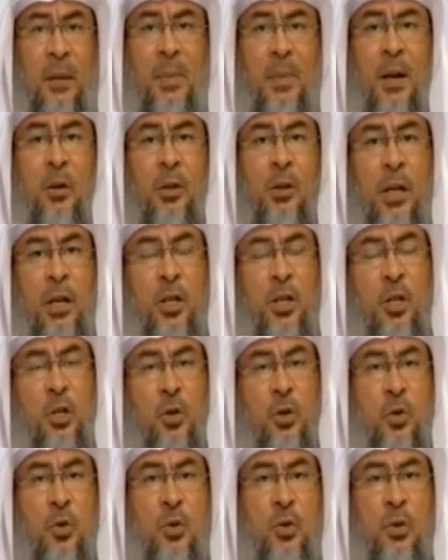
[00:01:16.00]
about
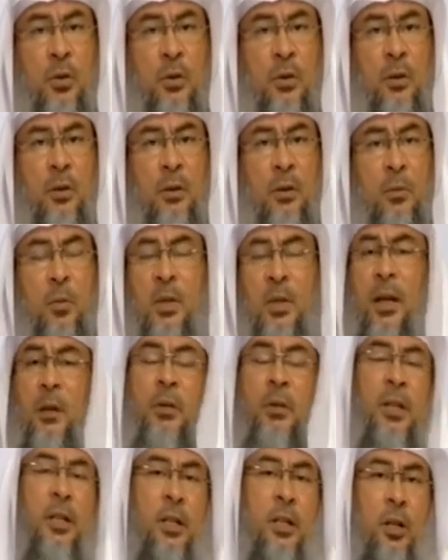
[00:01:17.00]
issues
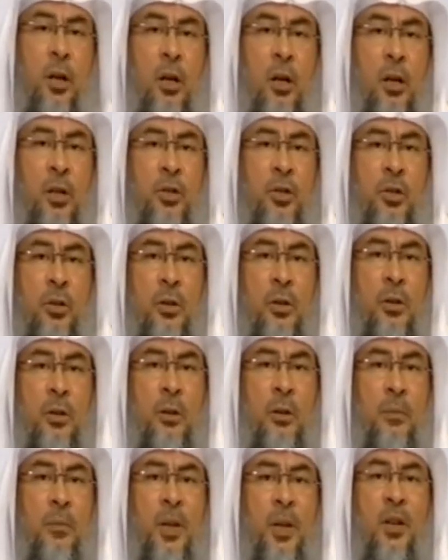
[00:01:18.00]
without any knowledge,
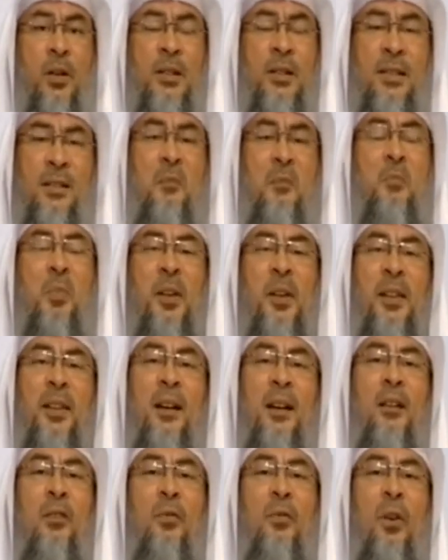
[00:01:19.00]
because simply
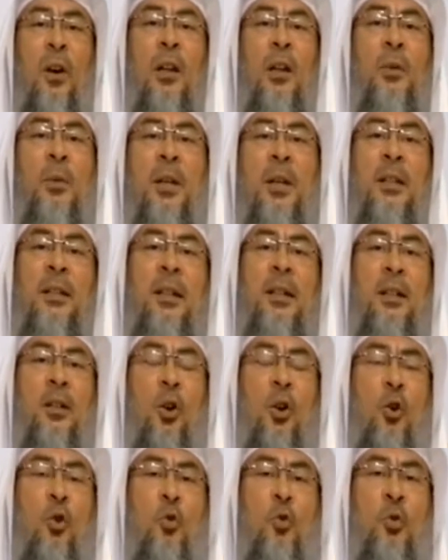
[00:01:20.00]
they are following
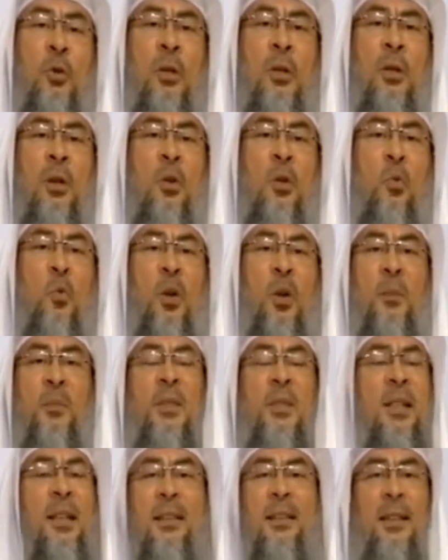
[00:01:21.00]
their own
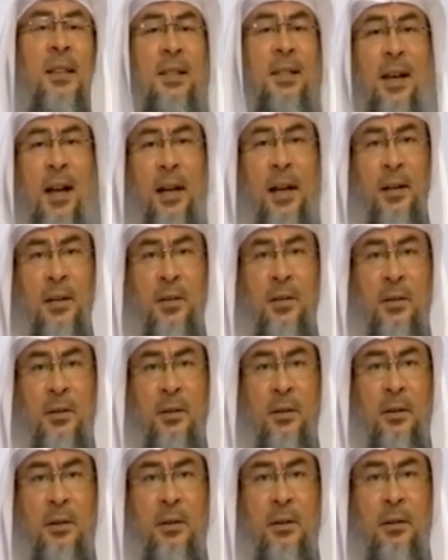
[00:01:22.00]
whims and
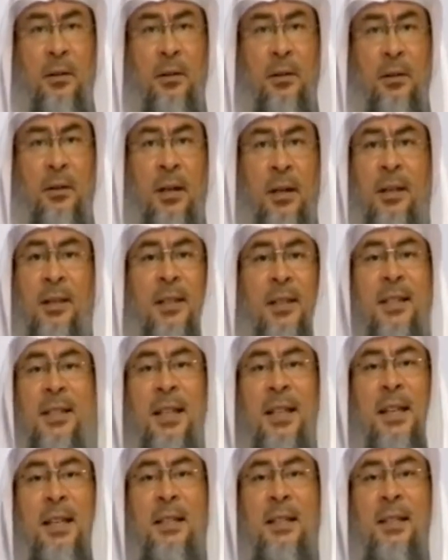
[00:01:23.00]
desires. And
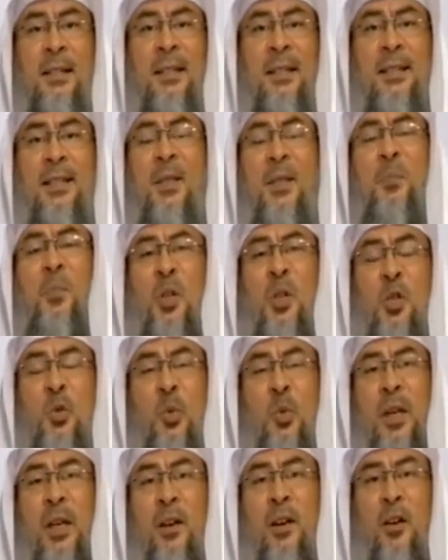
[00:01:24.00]
this is the
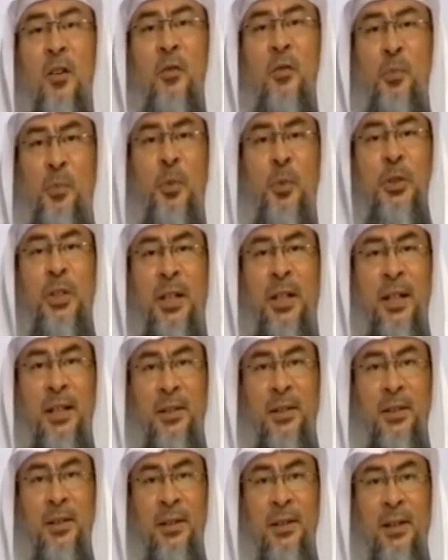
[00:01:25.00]
simplest way of putting
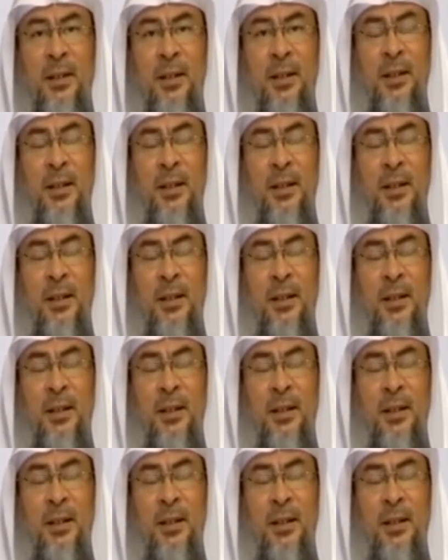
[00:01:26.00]
it.